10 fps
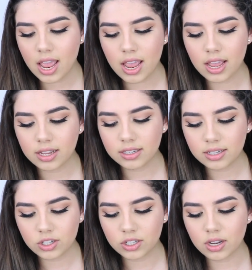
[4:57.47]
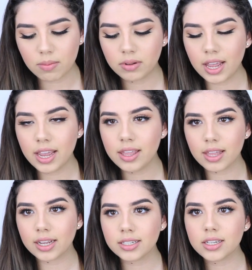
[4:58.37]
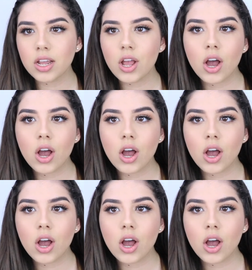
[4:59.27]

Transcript: and just applying that